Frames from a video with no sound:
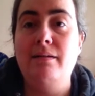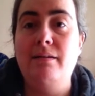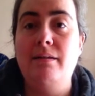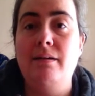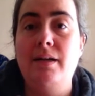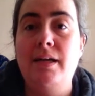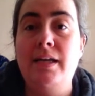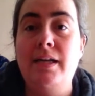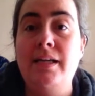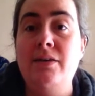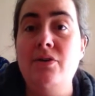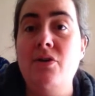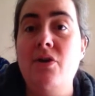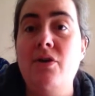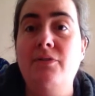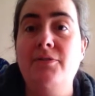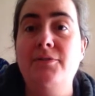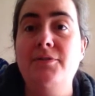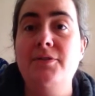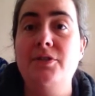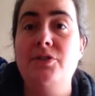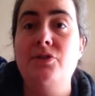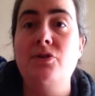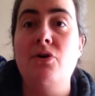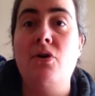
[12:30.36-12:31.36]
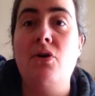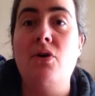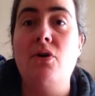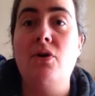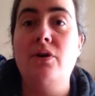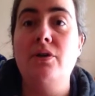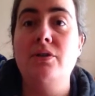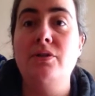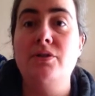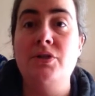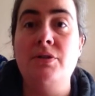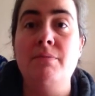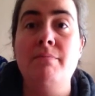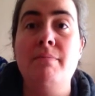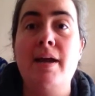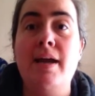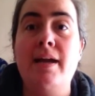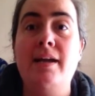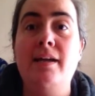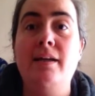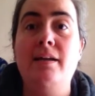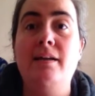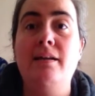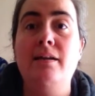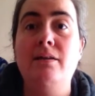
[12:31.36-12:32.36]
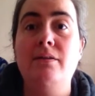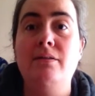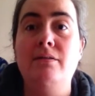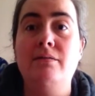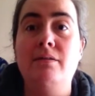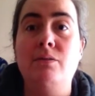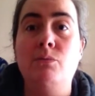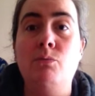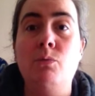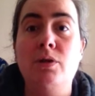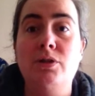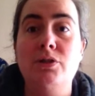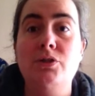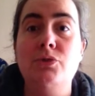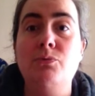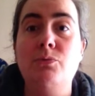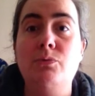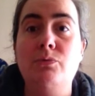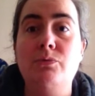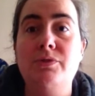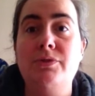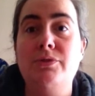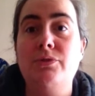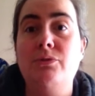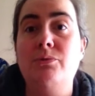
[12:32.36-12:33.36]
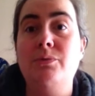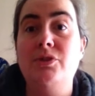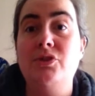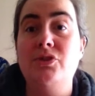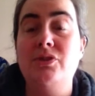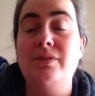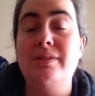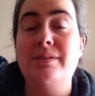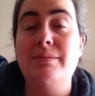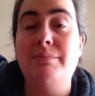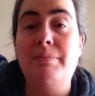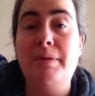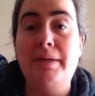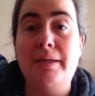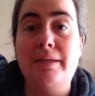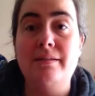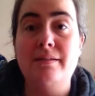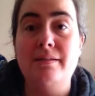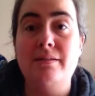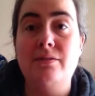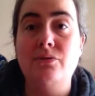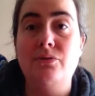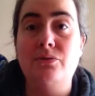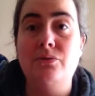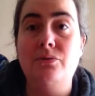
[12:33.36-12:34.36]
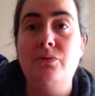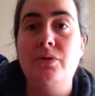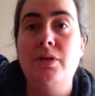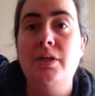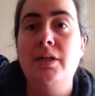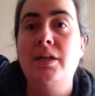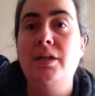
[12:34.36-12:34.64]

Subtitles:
enough stock to make the Wonderwall stall, which is a bigger stall,